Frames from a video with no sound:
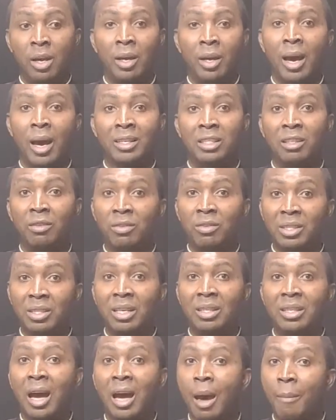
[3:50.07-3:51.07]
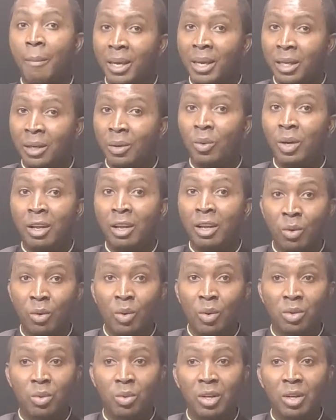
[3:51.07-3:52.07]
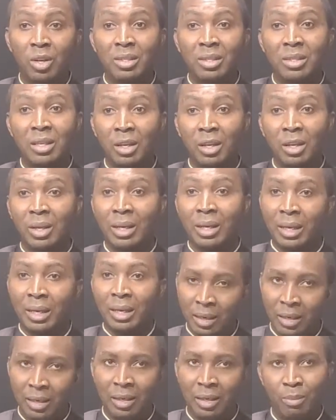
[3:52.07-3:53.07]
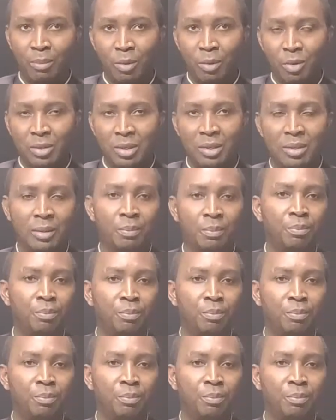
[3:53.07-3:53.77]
activities that are happening whenever your student is actually learning in the process.